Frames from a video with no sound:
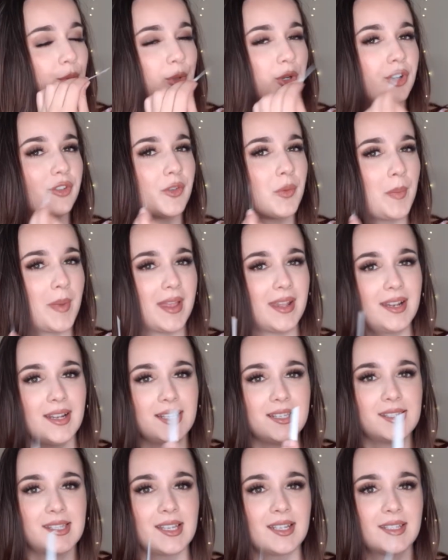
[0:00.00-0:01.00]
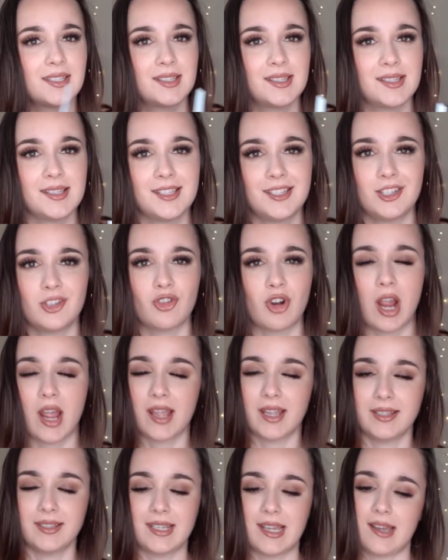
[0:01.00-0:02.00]
More of a manly scent as it's
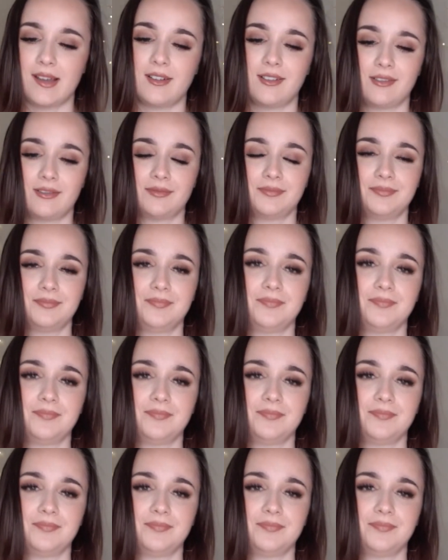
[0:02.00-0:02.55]
drying down.